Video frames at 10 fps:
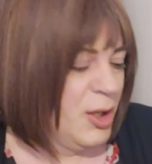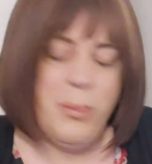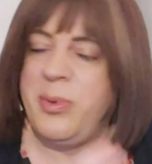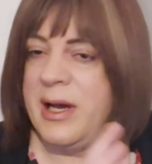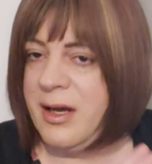
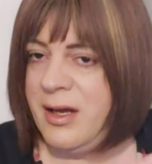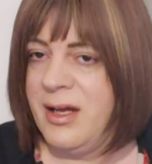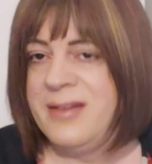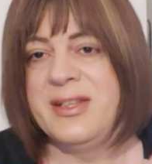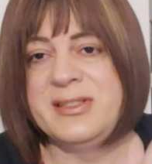But
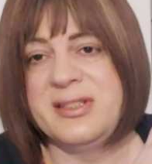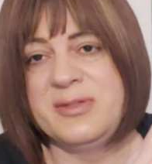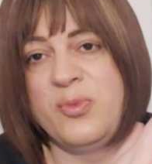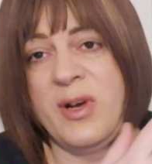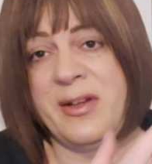this is
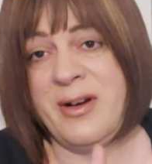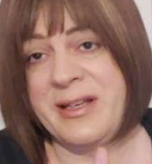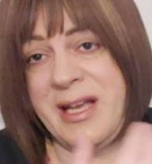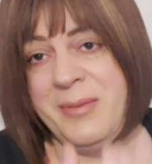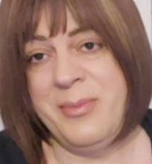when I
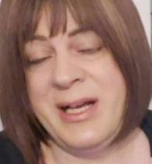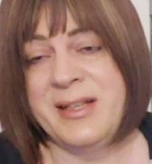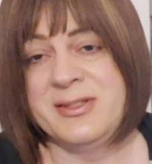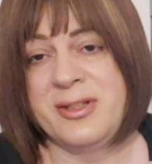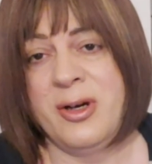came back
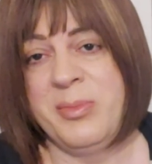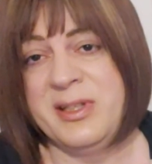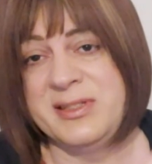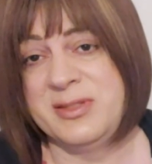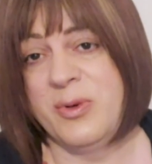into the hobby,
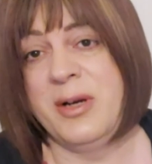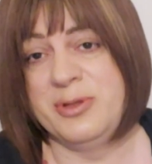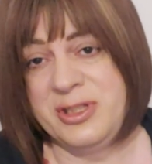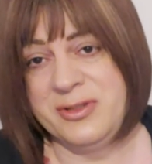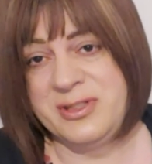this is what I
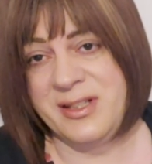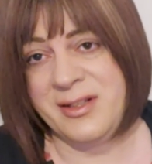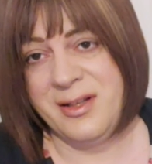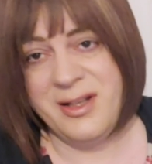was using.